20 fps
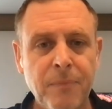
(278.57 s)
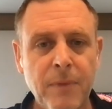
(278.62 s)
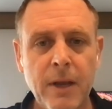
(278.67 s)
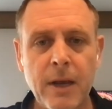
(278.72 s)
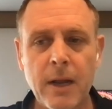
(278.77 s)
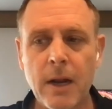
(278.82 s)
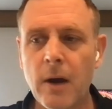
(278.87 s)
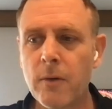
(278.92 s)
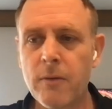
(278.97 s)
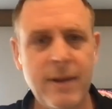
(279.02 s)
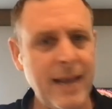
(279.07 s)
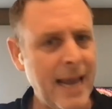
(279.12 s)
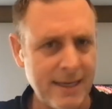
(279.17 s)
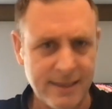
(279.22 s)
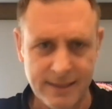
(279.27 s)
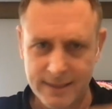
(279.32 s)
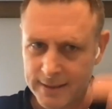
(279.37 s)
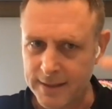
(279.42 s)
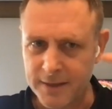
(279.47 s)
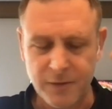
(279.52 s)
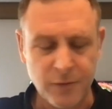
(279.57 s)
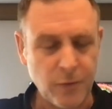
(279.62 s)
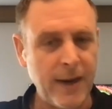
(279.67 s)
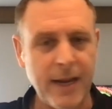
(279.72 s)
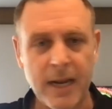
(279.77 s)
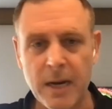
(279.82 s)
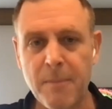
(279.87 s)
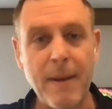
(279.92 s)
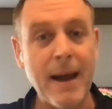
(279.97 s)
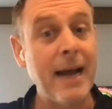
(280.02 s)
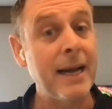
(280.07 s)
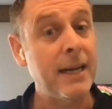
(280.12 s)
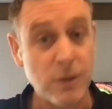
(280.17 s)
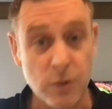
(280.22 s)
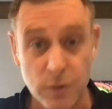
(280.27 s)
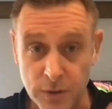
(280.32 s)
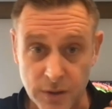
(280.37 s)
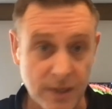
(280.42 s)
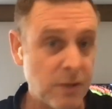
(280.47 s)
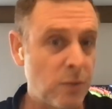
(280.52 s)
Yes, the 3 at the back
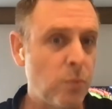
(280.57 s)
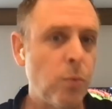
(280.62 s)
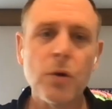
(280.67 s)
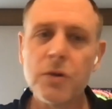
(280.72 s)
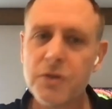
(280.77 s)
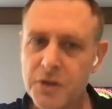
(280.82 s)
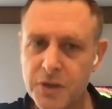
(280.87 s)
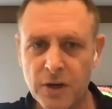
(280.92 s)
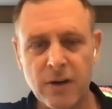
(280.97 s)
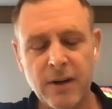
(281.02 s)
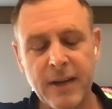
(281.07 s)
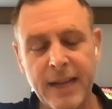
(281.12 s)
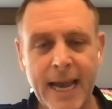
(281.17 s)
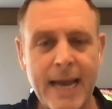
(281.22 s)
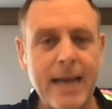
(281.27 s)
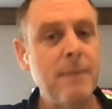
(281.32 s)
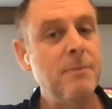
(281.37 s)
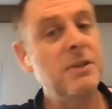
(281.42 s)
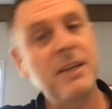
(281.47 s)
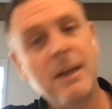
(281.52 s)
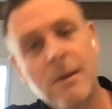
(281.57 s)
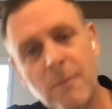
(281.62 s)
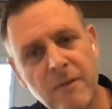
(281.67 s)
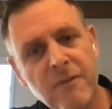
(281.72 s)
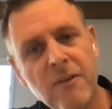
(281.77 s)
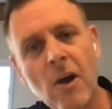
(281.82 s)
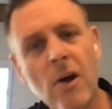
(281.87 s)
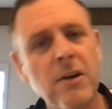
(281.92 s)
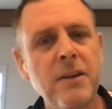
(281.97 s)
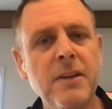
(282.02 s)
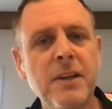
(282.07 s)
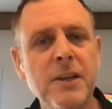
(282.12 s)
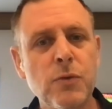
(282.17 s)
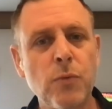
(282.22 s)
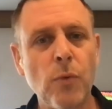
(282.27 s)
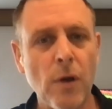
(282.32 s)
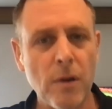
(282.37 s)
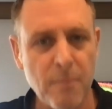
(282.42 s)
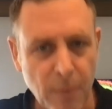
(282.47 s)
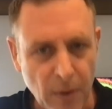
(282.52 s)
has won certain games and then we've gone on this
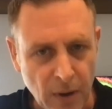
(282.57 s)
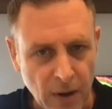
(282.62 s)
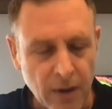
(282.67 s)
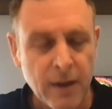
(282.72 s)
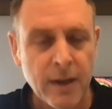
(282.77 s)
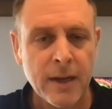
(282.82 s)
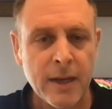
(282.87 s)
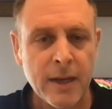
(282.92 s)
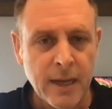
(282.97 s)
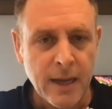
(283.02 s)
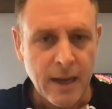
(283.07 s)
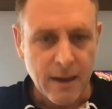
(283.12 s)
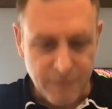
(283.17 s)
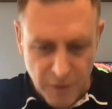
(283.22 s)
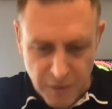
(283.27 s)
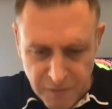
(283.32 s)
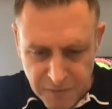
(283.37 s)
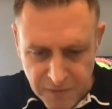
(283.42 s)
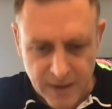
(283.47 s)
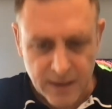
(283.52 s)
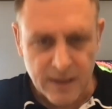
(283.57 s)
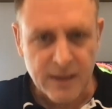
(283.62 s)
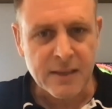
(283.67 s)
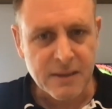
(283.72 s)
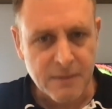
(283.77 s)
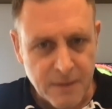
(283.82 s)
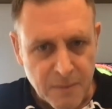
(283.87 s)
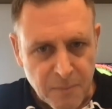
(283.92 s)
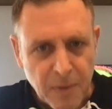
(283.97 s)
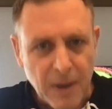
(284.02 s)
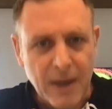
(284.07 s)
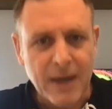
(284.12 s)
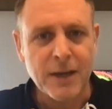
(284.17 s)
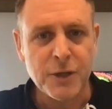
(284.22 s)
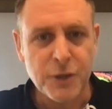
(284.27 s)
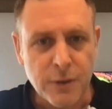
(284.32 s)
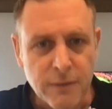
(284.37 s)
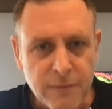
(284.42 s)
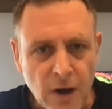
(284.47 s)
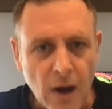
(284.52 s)
run. But if you feel as the
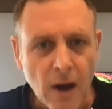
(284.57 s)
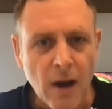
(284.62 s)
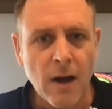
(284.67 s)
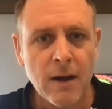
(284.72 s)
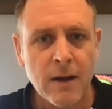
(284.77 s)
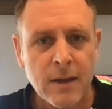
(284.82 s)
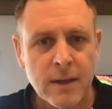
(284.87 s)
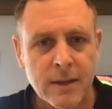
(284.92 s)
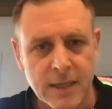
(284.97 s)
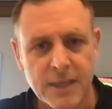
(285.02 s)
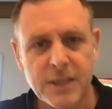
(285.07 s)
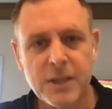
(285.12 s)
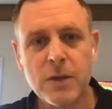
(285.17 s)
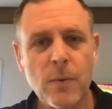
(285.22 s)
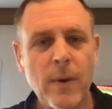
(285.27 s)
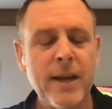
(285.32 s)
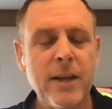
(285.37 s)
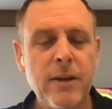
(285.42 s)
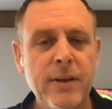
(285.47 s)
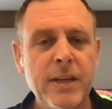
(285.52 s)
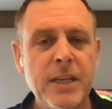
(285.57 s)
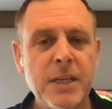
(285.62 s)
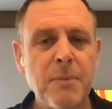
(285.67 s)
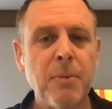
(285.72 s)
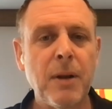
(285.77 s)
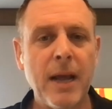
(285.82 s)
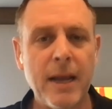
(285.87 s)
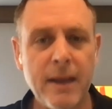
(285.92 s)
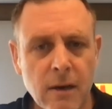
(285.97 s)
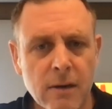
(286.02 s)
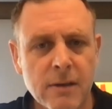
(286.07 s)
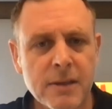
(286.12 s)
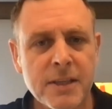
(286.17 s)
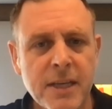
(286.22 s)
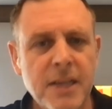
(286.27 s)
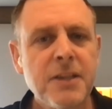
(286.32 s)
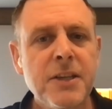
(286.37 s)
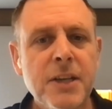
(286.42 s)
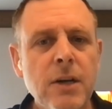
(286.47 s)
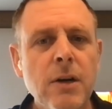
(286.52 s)
players you've got, this is the way you need to play, you've got to
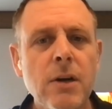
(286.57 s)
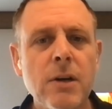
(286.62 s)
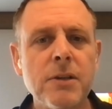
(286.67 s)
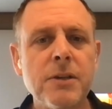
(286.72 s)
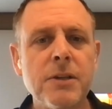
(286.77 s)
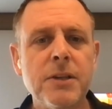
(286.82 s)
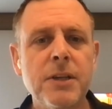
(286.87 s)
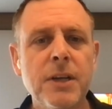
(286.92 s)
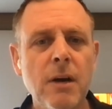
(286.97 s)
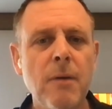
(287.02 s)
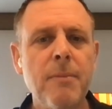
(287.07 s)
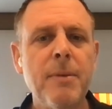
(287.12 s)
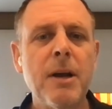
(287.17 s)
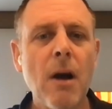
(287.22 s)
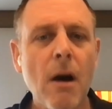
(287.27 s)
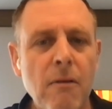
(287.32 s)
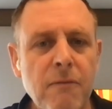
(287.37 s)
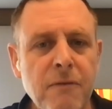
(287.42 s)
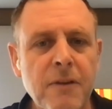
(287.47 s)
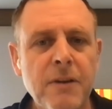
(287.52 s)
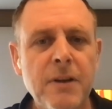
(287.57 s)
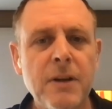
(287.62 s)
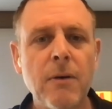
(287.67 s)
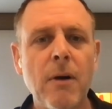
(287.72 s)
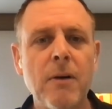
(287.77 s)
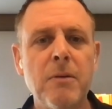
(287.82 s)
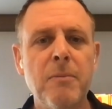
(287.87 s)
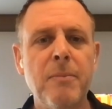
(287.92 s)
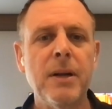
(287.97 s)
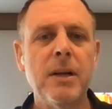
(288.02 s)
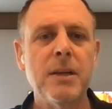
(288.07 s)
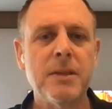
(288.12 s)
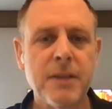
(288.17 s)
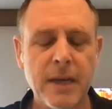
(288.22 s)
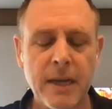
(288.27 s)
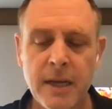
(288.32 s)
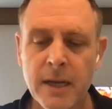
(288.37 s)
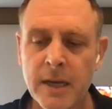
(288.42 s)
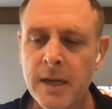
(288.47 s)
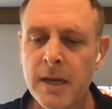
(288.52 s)
stick to your guns. You've got to be confident in your own
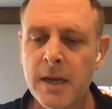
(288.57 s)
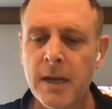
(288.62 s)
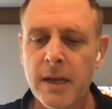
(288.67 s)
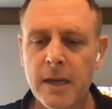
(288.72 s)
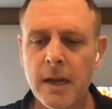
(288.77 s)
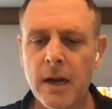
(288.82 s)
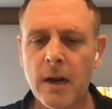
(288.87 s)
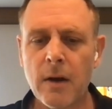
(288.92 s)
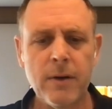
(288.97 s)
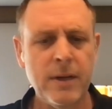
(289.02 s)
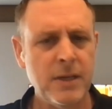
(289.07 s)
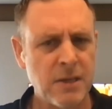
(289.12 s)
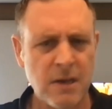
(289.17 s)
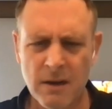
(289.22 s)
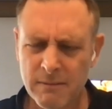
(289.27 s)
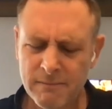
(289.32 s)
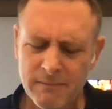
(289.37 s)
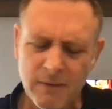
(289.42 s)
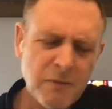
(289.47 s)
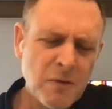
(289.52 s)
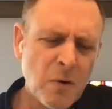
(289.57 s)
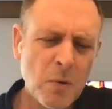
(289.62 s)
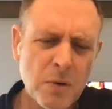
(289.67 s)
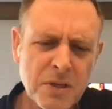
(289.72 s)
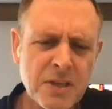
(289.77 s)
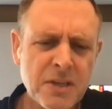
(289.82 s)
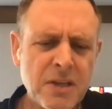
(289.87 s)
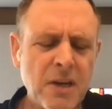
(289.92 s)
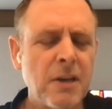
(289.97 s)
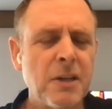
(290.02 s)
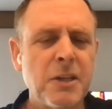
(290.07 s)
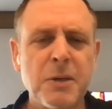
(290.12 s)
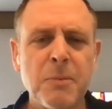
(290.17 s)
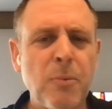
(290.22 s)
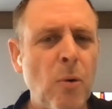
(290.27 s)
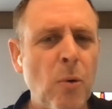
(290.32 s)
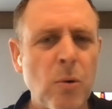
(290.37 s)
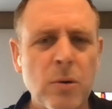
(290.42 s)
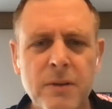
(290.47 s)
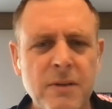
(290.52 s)
ability. Of course he's got the
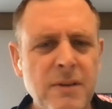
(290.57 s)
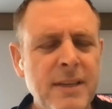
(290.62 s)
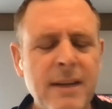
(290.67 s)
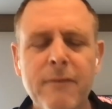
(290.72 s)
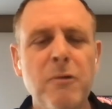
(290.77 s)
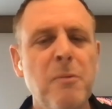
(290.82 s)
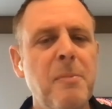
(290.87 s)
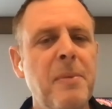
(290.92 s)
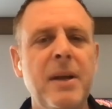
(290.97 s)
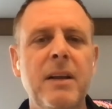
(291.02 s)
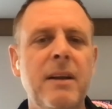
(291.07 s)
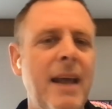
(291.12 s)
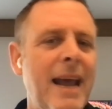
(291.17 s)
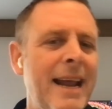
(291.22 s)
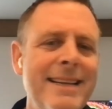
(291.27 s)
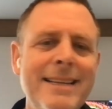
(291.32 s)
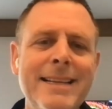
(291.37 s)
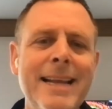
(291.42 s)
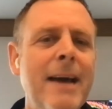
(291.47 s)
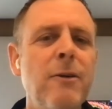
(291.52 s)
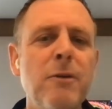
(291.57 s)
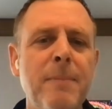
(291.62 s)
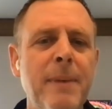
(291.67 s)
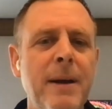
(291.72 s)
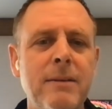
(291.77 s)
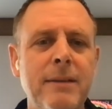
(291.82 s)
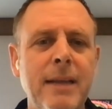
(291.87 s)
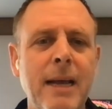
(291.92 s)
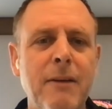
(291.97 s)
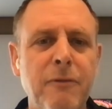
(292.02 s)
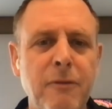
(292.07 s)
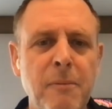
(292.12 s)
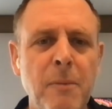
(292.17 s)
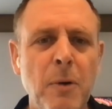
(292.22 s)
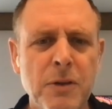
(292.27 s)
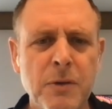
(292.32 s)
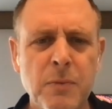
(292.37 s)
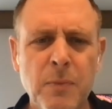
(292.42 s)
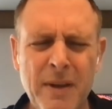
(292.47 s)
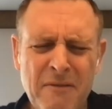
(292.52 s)
support. There's never been any doubt about that from
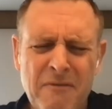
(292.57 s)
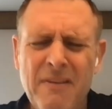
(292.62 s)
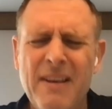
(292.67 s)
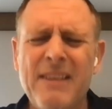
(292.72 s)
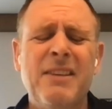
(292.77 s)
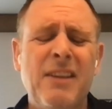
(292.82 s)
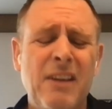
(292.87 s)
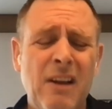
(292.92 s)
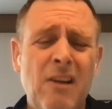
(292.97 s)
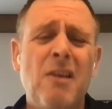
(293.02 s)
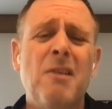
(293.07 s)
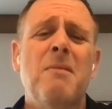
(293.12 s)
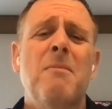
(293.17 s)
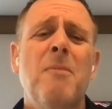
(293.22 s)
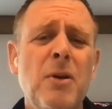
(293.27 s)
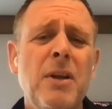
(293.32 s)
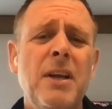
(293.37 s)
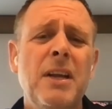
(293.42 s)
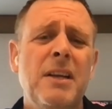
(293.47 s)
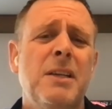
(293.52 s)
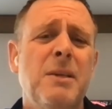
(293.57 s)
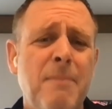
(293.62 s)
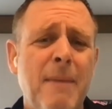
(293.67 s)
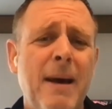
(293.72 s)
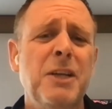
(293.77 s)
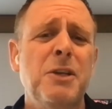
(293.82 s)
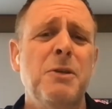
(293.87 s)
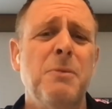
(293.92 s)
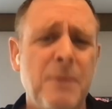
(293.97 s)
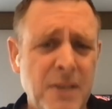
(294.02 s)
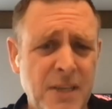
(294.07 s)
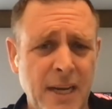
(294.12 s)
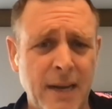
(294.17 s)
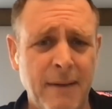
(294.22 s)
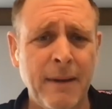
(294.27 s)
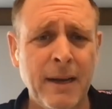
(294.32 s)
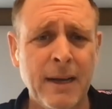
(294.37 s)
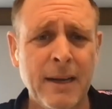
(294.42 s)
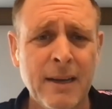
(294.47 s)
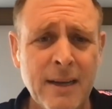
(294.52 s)
us. We invested a lot of money in this management team
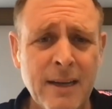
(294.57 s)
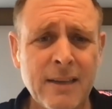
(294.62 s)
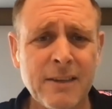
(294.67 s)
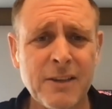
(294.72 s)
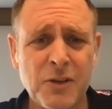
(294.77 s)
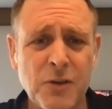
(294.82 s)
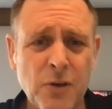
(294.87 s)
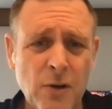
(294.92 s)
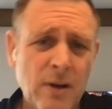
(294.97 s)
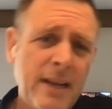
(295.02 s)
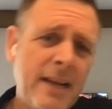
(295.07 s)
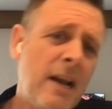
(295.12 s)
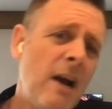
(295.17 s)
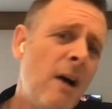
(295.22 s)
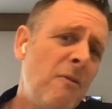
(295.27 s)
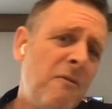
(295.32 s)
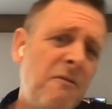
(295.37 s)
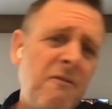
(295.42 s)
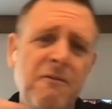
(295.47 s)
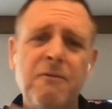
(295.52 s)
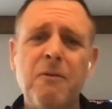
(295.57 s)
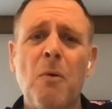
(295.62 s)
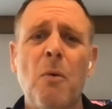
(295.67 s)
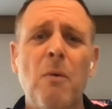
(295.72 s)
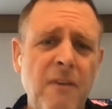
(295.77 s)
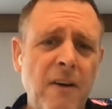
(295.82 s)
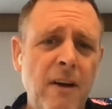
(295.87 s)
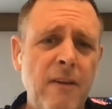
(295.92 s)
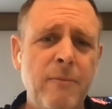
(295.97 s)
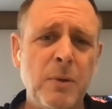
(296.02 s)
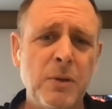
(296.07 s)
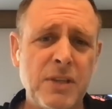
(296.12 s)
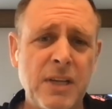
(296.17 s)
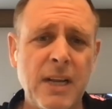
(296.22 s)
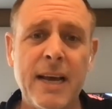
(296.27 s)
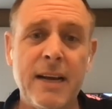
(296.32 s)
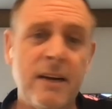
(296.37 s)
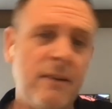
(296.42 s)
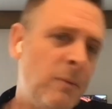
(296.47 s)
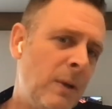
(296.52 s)
to suddenly go 4 or 5 months
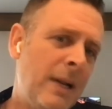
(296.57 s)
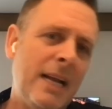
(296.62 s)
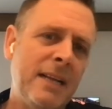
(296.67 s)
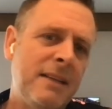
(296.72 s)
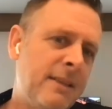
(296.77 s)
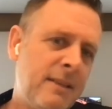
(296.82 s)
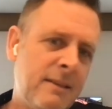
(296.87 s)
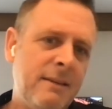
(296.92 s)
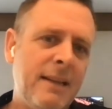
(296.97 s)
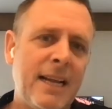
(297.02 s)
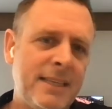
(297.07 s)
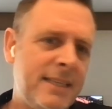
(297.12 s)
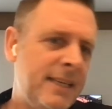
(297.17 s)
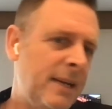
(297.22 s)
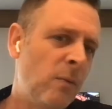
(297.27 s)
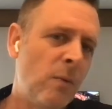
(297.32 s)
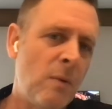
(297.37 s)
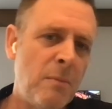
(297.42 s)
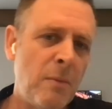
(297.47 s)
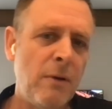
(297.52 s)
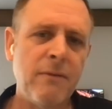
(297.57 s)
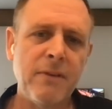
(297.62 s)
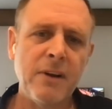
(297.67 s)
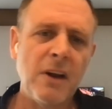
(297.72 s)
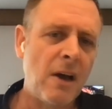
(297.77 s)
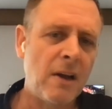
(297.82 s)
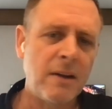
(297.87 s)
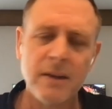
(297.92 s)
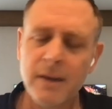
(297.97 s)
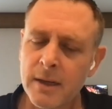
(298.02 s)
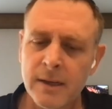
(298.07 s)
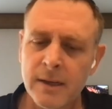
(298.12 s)
later, well, that's it, we're moving on.